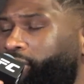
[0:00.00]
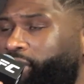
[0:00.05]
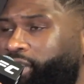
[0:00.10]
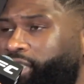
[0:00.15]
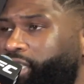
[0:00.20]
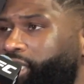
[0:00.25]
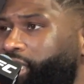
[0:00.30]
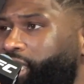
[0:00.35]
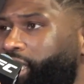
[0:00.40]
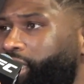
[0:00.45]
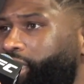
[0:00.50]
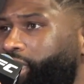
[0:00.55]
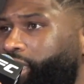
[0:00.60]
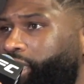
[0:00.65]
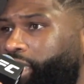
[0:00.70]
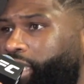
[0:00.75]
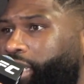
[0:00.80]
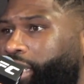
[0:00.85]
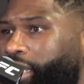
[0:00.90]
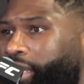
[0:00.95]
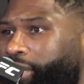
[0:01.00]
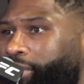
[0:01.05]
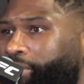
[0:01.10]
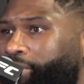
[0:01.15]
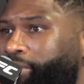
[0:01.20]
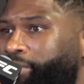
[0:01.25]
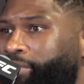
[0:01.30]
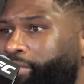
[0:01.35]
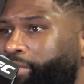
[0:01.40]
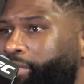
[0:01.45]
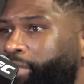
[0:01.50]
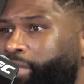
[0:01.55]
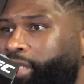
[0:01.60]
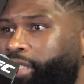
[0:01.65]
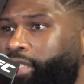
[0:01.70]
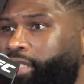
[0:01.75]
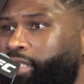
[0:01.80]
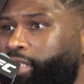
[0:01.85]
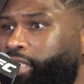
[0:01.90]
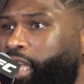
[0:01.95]
visit London.
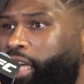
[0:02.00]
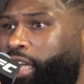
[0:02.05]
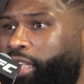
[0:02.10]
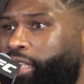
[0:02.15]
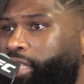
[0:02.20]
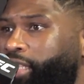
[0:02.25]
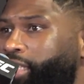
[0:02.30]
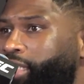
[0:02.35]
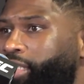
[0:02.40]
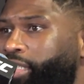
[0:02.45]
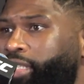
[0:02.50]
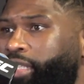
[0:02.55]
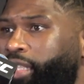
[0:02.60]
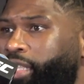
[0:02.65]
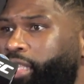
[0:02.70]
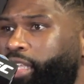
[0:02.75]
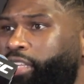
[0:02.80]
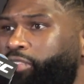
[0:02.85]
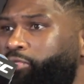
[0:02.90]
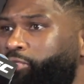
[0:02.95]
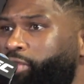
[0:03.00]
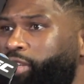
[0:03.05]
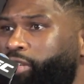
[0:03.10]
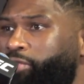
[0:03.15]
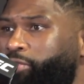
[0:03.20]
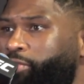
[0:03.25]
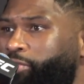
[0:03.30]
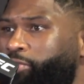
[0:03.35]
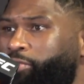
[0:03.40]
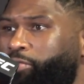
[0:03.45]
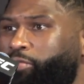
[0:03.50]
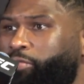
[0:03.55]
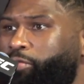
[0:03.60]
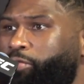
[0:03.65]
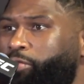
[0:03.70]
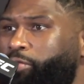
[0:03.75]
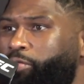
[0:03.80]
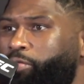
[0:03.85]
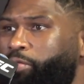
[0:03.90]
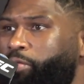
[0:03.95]
Nothing this week
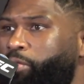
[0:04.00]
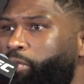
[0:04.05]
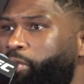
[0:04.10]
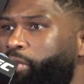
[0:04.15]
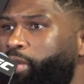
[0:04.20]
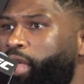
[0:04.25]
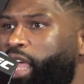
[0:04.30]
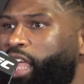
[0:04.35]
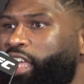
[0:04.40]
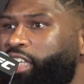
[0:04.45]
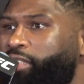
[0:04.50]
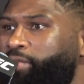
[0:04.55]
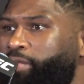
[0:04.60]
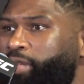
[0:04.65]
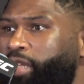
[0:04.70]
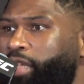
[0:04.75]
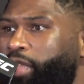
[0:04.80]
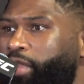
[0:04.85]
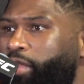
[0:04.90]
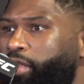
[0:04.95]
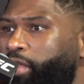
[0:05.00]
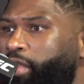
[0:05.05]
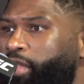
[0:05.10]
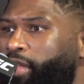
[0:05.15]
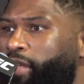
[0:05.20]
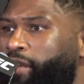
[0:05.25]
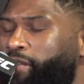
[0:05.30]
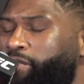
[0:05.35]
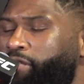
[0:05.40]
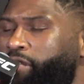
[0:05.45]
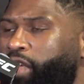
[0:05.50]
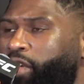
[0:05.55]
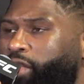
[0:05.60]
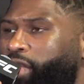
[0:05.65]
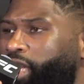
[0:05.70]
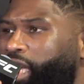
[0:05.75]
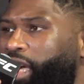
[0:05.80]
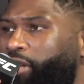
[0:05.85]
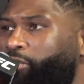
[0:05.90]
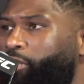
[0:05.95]
makes me feel
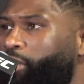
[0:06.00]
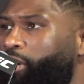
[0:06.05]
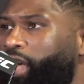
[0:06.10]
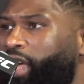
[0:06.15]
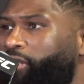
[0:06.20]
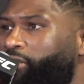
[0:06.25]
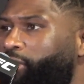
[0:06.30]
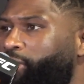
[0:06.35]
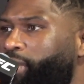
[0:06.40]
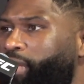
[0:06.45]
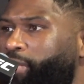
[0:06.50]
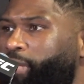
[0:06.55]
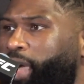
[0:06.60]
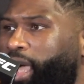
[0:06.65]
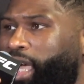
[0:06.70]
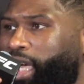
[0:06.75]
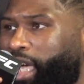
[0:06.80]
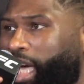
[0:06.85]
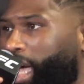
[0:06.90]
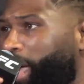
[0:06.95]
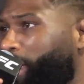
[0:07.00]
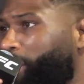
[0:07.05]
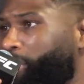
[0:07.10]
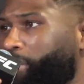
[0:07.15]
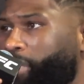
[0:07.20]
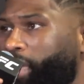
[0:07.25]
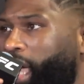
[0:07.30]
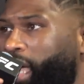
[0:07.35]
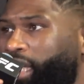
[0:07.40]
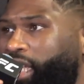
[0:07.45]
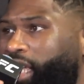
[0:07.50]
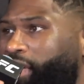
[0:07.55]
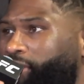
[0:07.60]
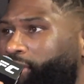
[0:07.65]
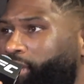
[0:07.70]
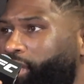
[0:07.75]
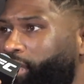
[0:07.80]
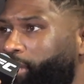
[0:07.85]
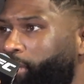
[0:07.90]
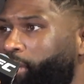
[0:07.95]
like I won't ever be back. I
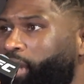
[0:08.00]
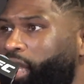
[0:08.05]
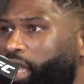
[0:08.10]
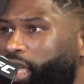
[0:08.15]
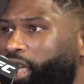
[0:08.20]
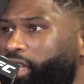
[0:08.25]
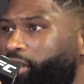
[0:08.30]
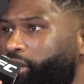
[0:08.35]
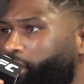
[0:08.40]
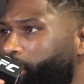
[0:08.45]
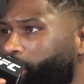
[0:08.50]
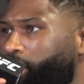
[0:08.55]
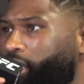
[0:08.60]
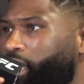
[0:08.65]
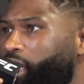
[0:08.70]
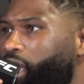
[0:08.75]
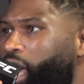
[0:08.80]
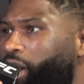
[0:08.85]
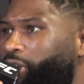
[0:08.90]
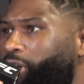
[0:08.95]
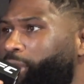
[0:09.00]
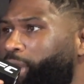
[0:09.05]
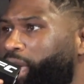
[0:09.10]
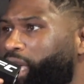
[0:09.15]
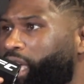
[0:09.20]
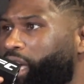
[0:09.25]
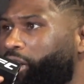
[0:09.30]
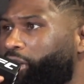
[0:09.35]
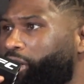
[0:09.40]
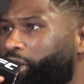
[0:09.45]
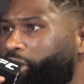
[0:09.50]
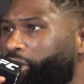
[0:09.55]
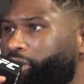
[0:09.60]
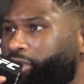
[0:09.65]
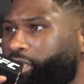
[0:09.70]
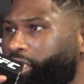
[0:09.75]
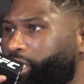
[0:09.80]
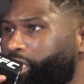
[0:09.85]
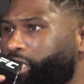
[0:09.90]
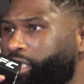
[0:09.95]
definitely plan on coming back out here
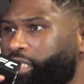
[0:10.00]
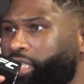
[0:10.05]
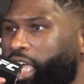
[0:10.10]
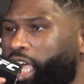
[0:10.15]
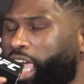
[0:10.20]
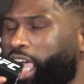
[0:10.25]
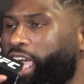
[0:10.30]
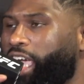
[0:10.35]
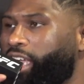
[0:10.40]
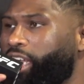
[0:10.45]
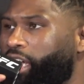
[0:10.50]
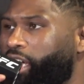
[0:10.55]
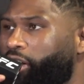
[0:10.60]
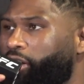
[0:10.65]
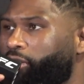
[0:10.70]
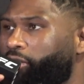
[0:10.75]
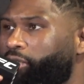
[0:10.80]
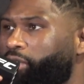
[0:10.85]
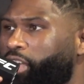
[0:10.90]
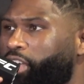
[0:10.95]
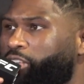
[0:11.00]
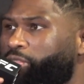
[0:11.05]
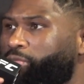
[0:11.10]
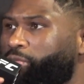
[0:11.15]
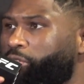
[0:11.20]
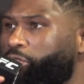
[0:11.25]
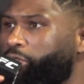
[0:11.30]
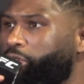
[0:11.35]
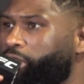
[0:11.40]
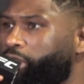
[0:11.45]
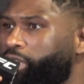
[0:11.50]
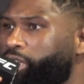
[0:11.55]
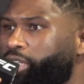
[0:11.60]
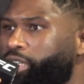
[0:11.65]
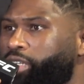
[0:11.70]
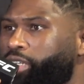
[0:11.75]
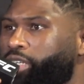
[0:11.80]
and just hanging out, exploring.